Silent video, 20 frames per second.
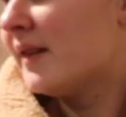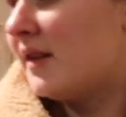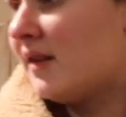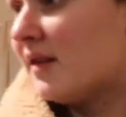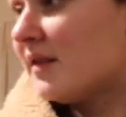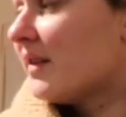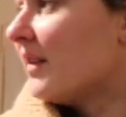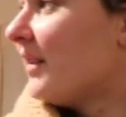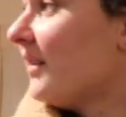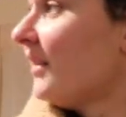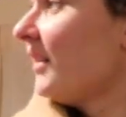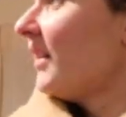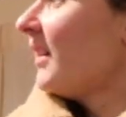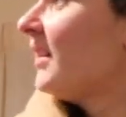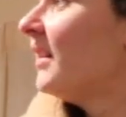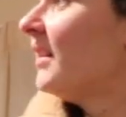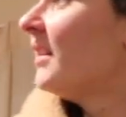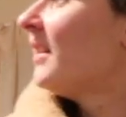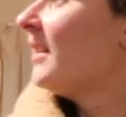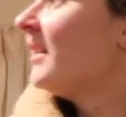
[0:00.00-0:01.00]
a lot to do.
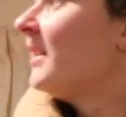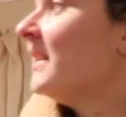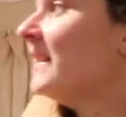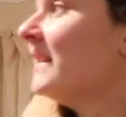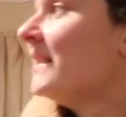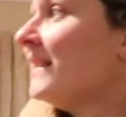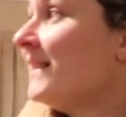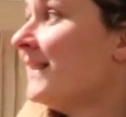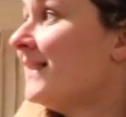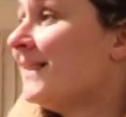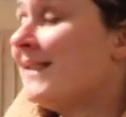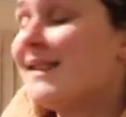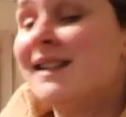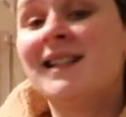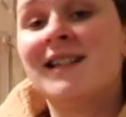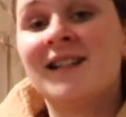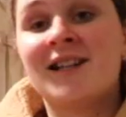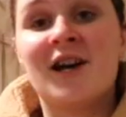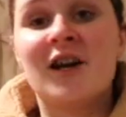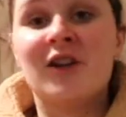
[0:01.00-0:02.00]

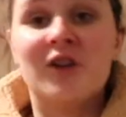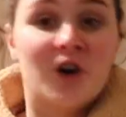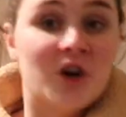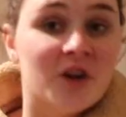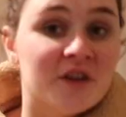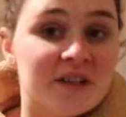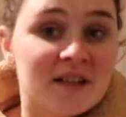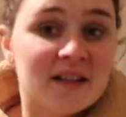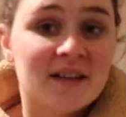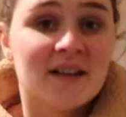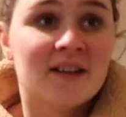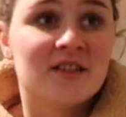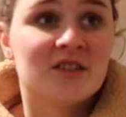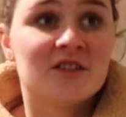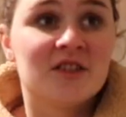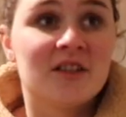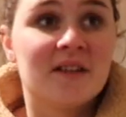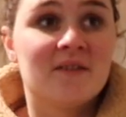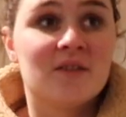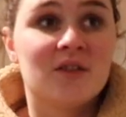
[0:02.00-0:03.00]
A lot, and I
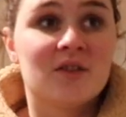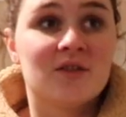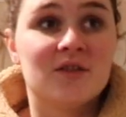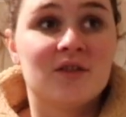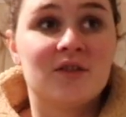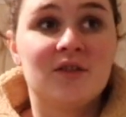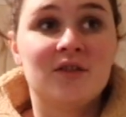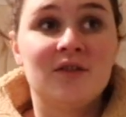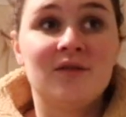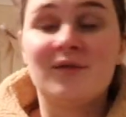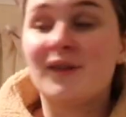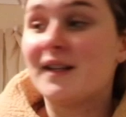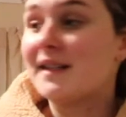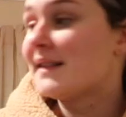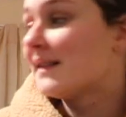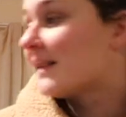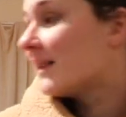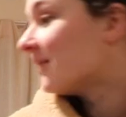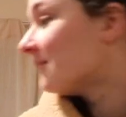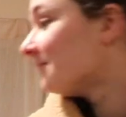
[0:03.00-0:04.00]
don't even know where to
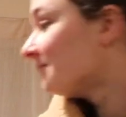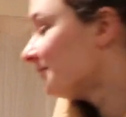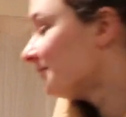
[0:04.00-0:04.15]
start.